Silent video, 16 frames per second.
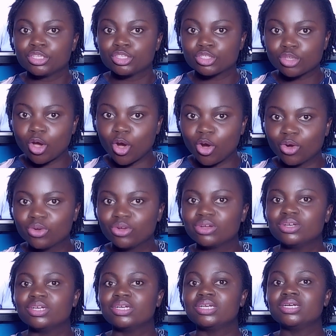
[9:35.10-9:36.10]

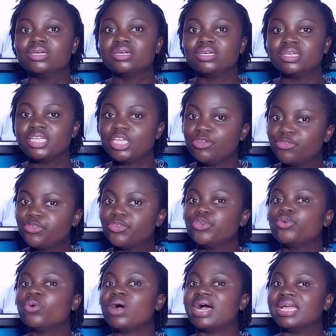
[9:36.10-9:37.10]
So if you